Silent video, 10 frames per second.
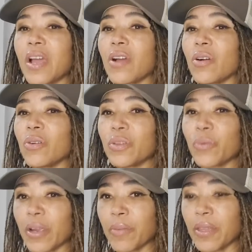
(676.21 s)
I only
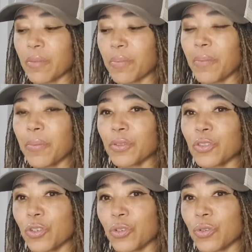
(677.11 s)
recommend that people
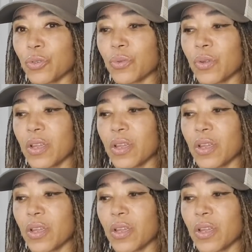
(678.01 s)
do